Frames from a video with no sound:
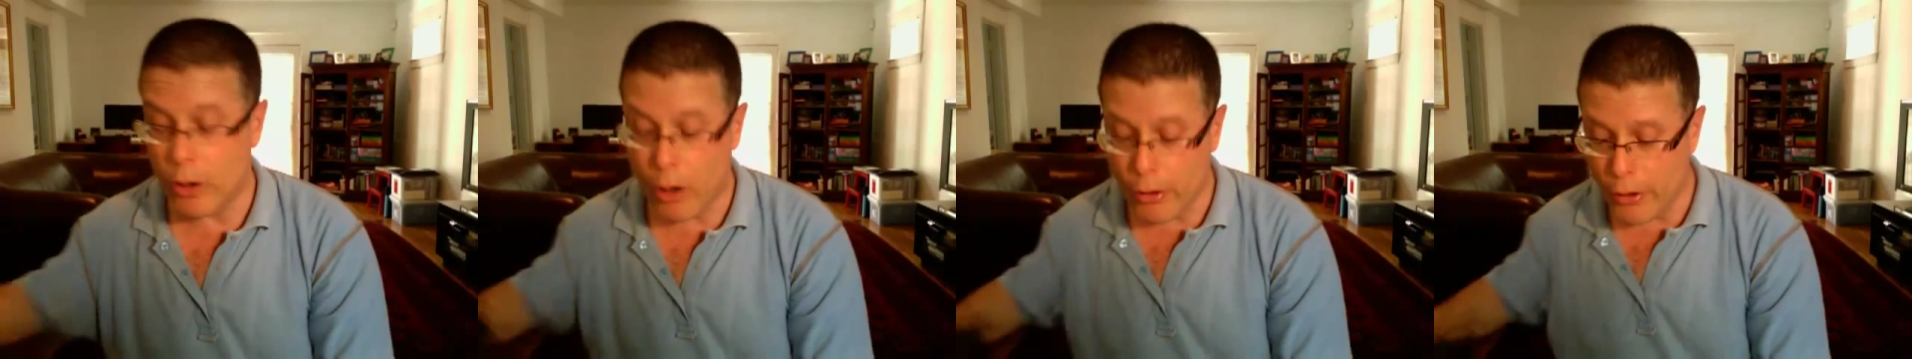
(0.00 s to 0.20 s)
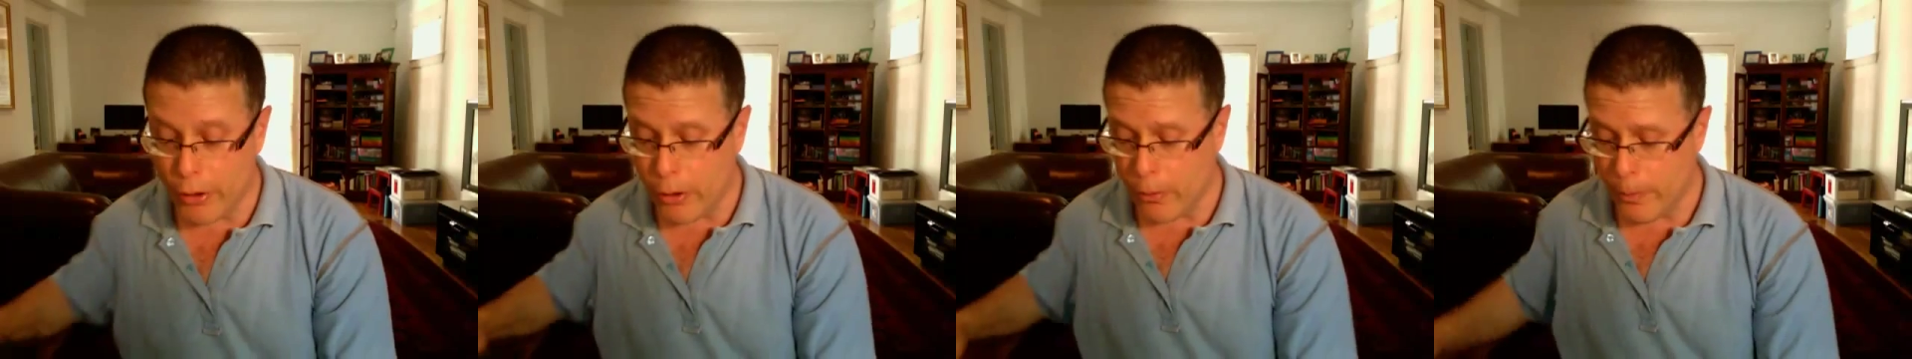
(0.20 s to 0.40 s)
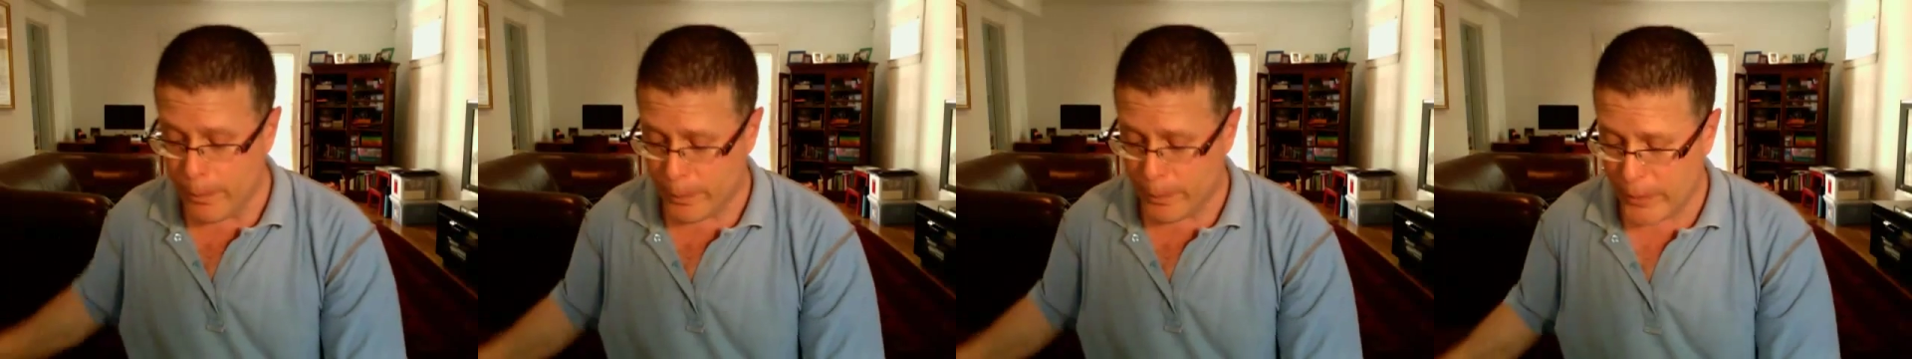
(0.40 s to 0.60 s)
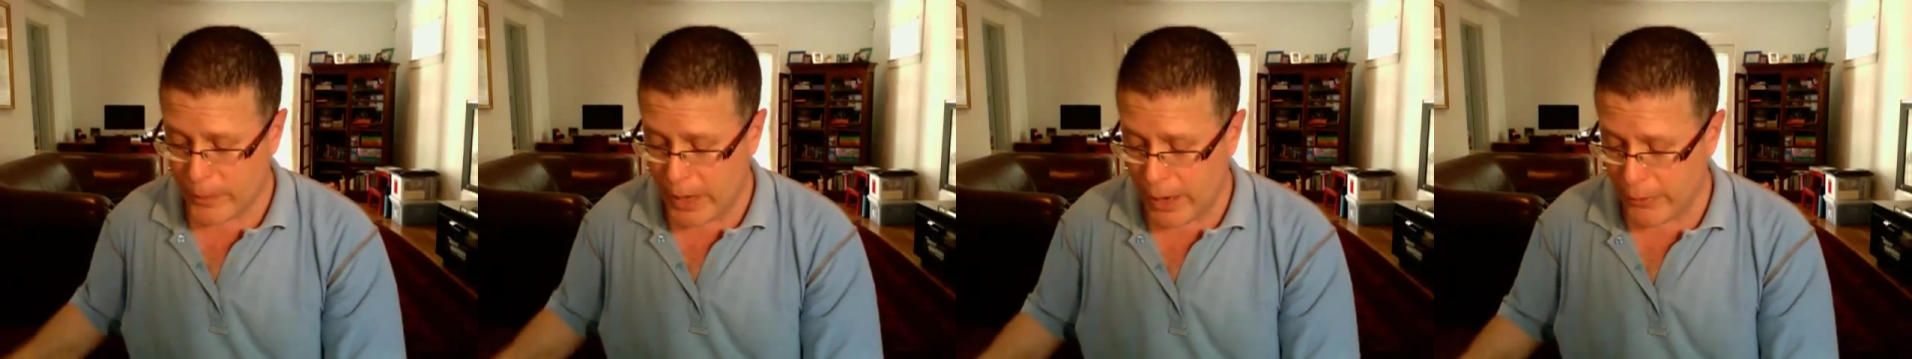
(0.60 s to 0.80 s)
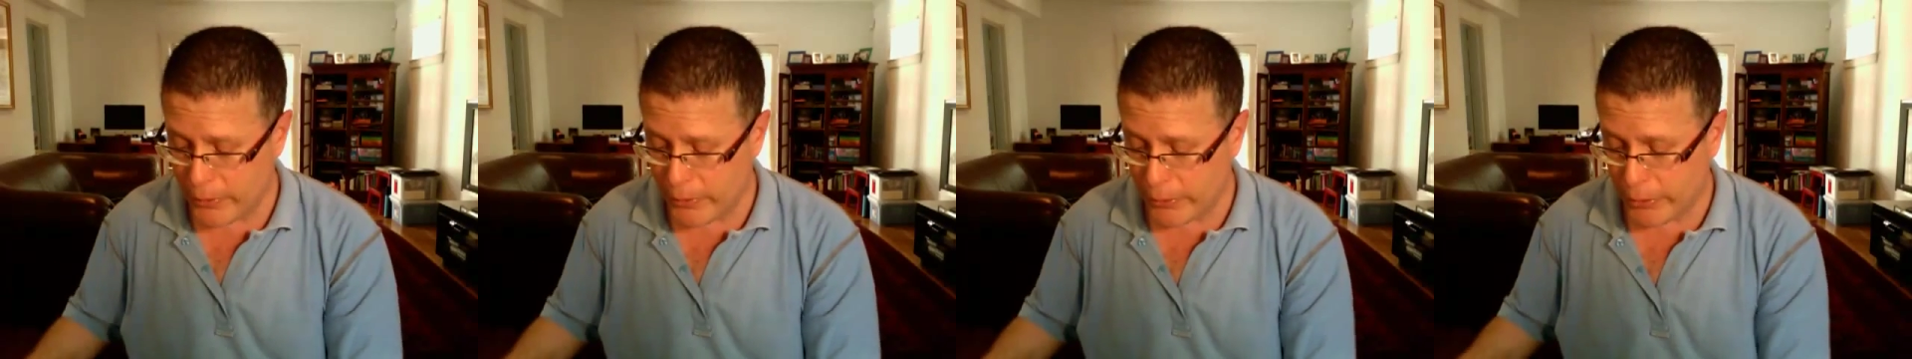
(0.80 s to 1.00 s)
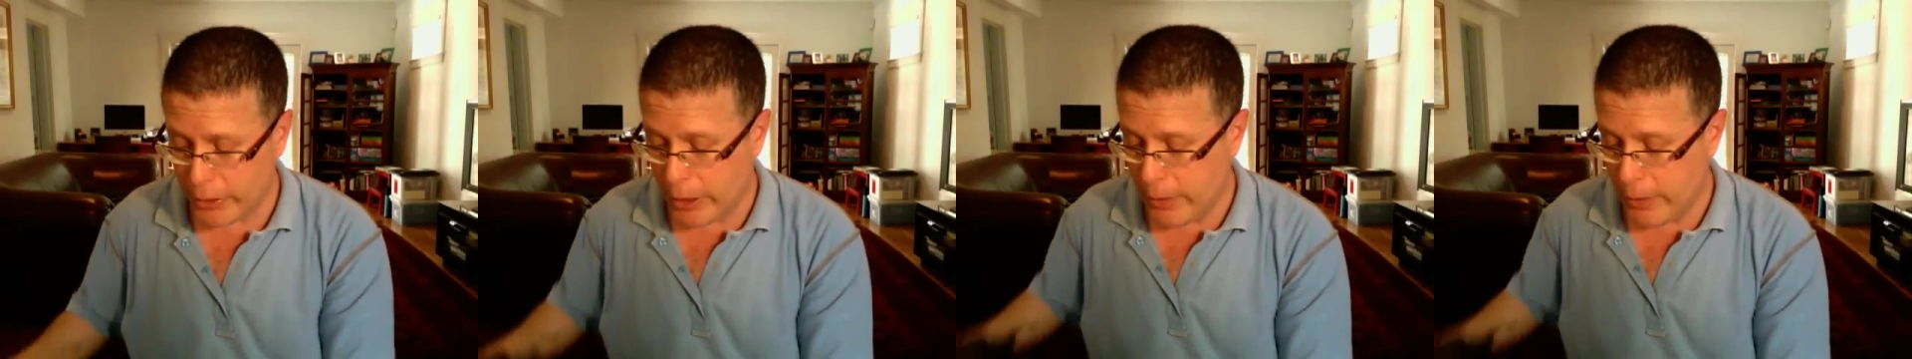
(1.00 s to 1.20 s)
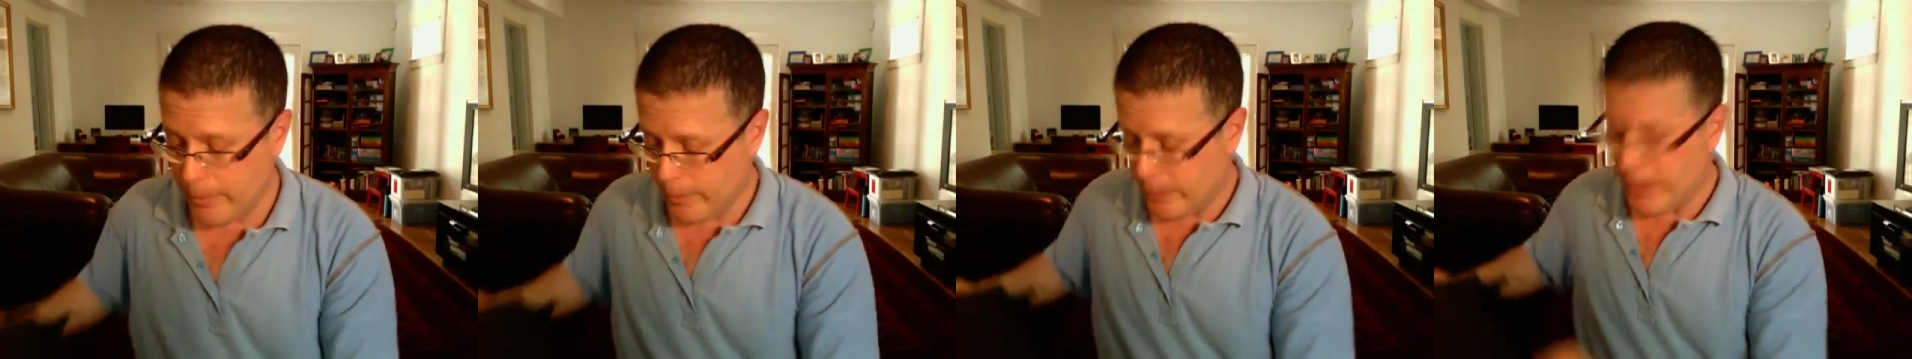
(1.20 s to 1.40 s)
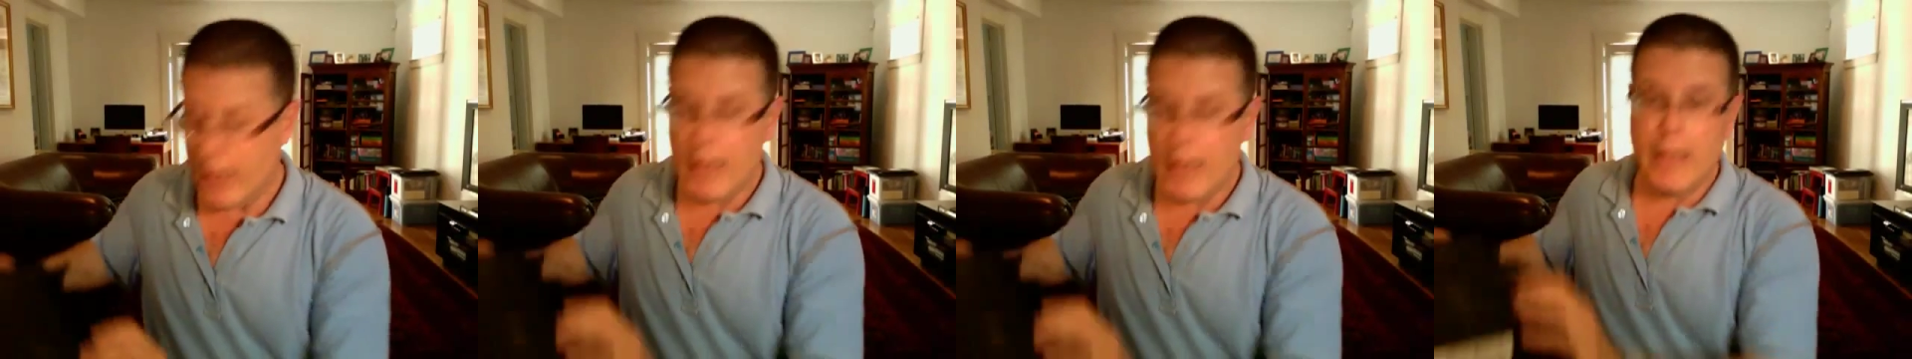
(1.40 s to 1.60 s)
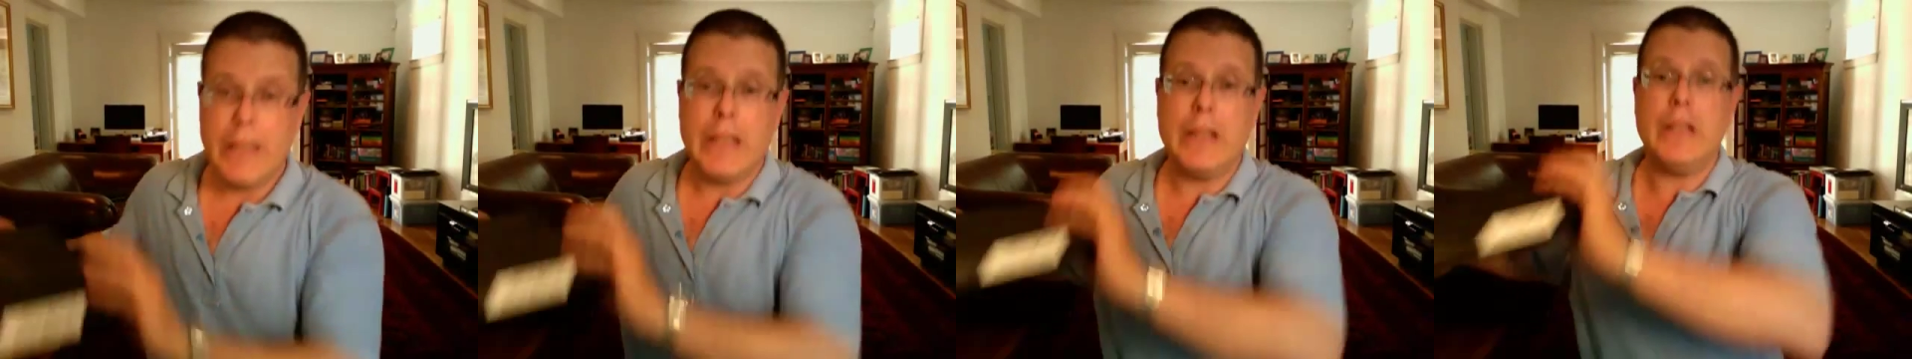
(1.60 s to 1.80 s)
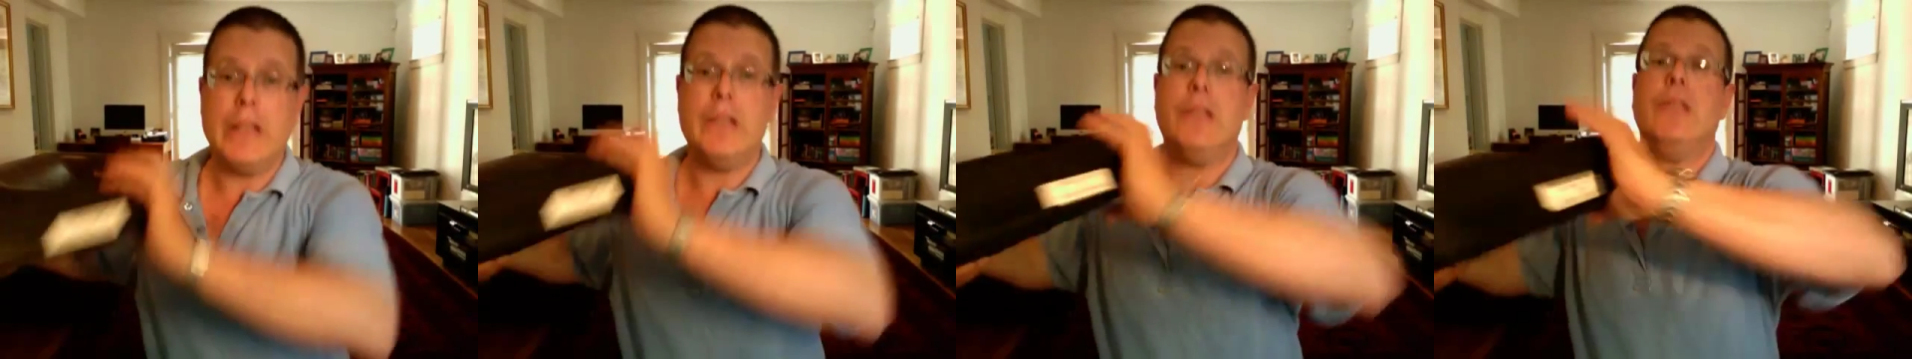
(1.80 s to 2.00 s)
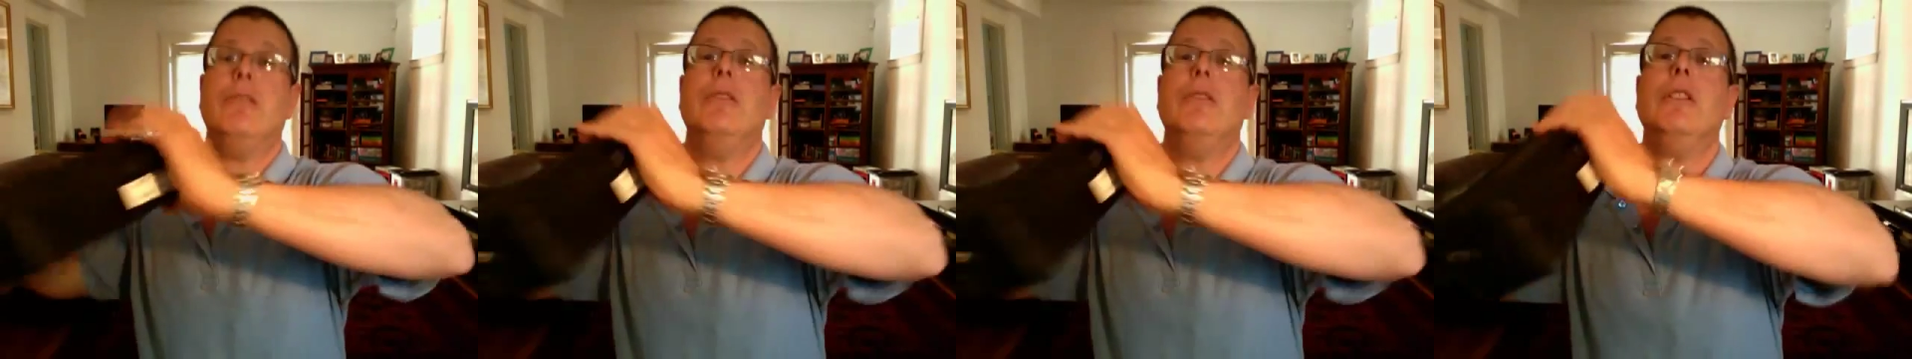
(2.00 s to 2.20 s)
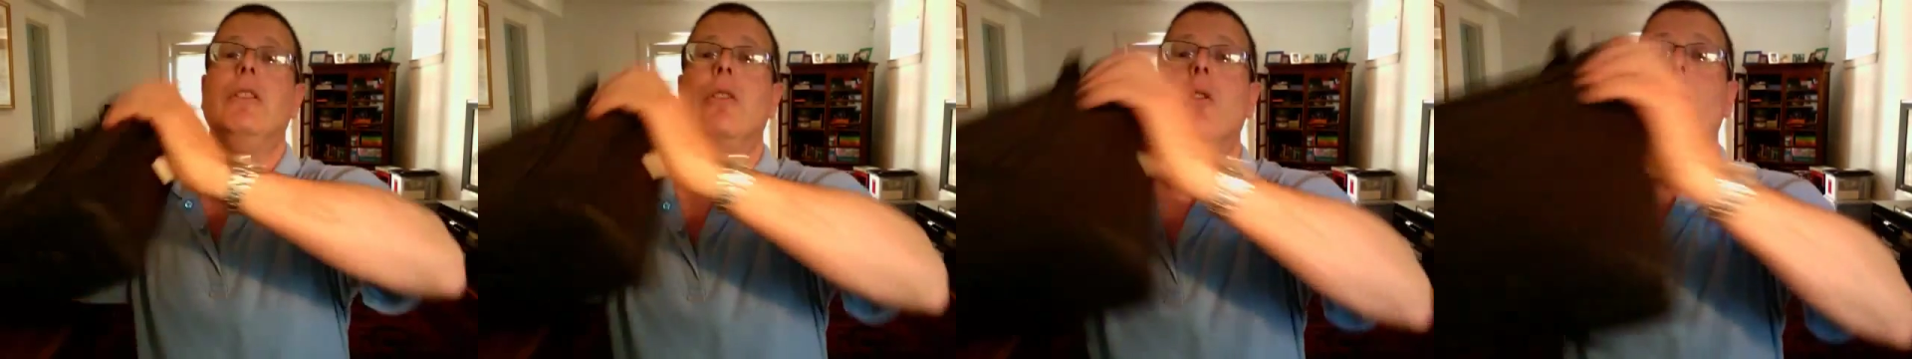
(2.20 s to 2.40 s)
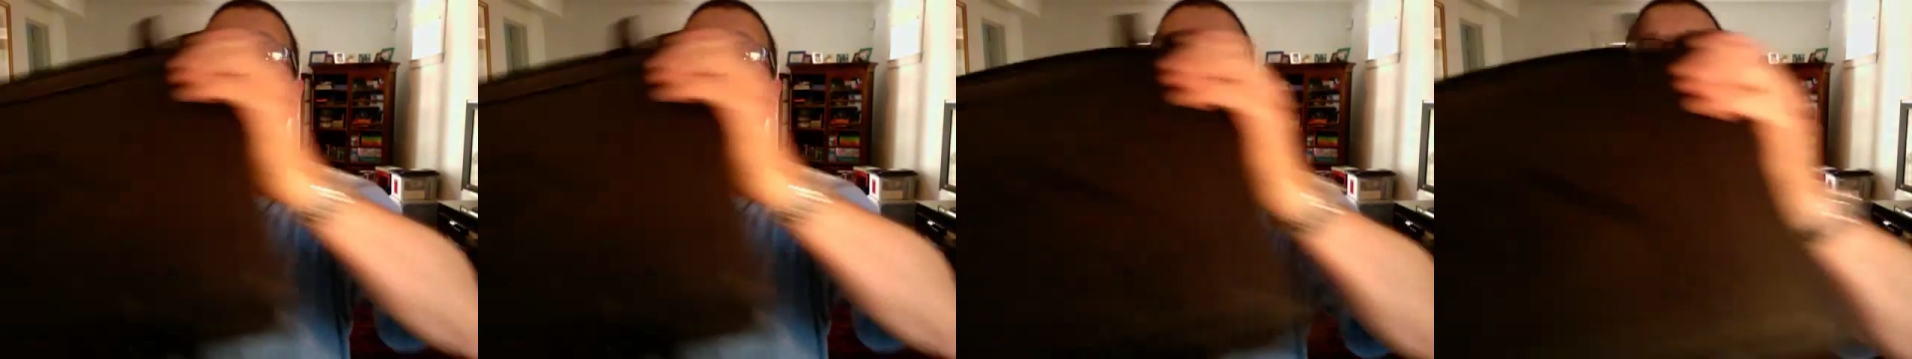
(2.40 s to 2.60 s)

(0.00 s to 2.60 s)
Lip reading: Although, I have to say that this little hole